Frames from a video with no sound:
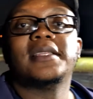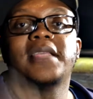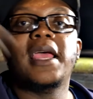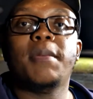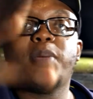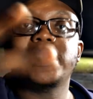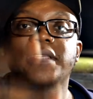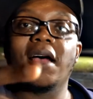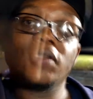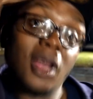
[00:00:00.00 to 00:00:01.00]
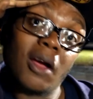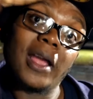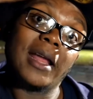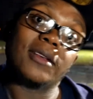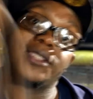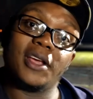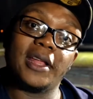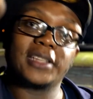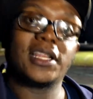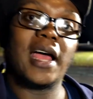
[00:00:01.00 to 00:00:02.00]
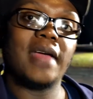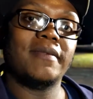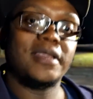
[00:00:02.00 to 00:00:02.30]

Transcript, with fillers: saying peace out, y'all, and I'll see y'all next time.